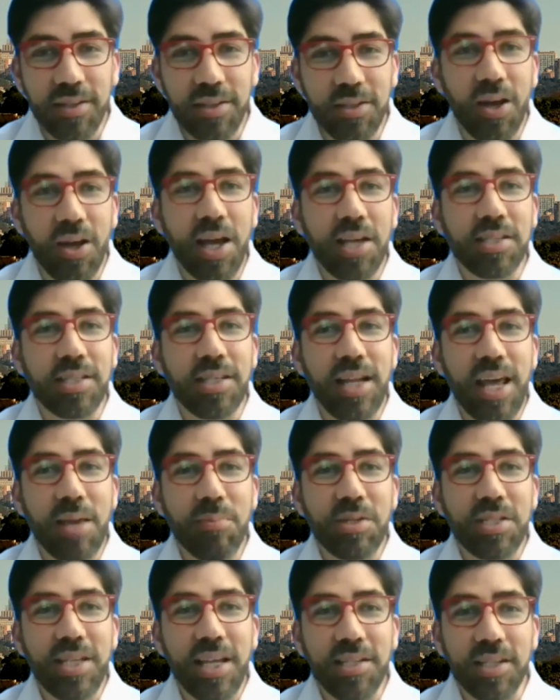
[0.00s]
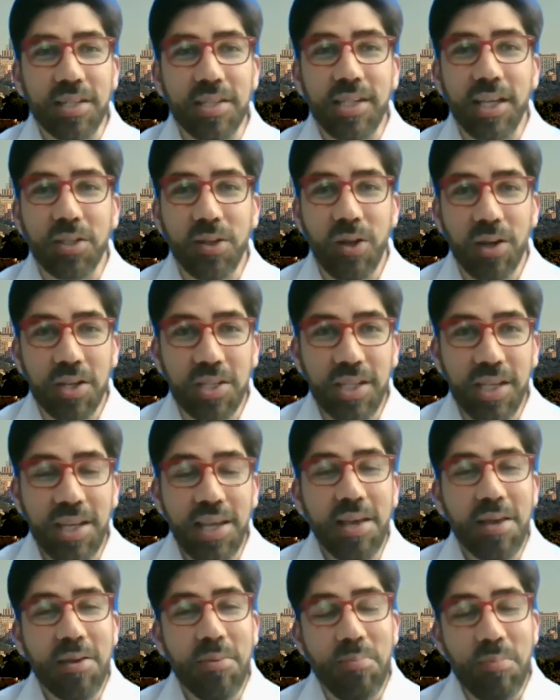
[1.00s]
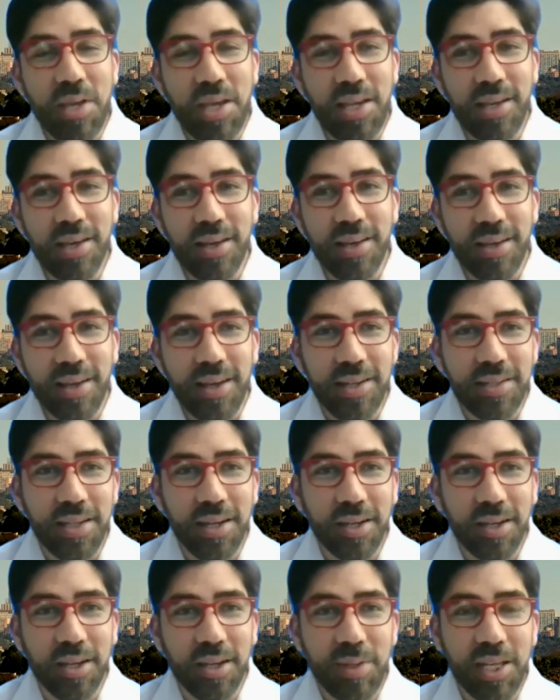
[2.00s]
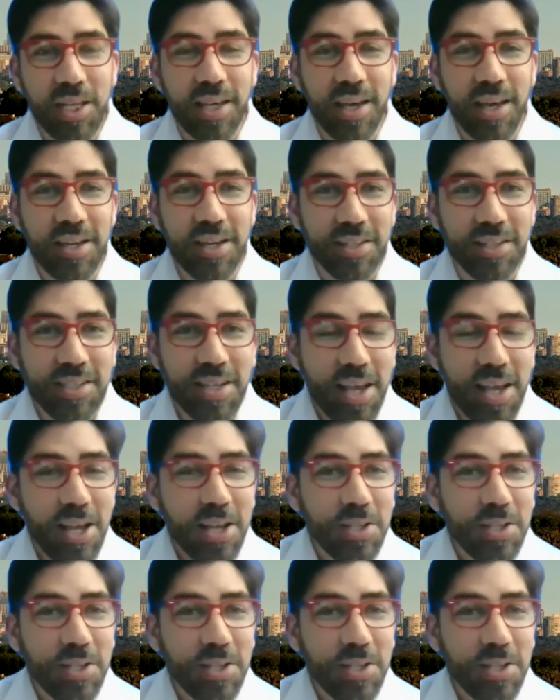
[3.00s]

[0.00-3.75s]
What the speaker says: as the name says it, technology, media, and telecommunications.